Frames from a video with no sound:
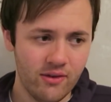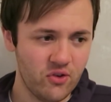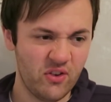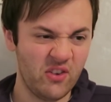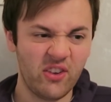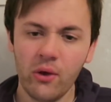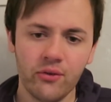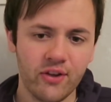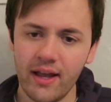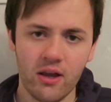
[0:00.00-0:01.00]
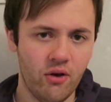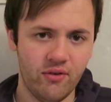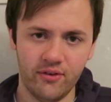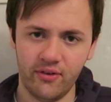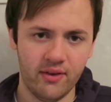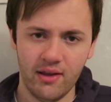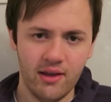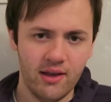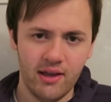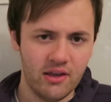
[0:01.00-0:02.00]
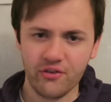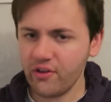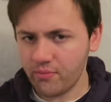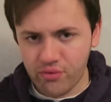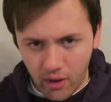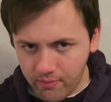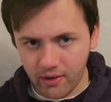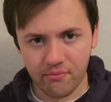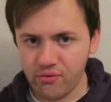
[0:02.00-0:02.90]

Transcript: Just the skill set he offers, and he's just a proper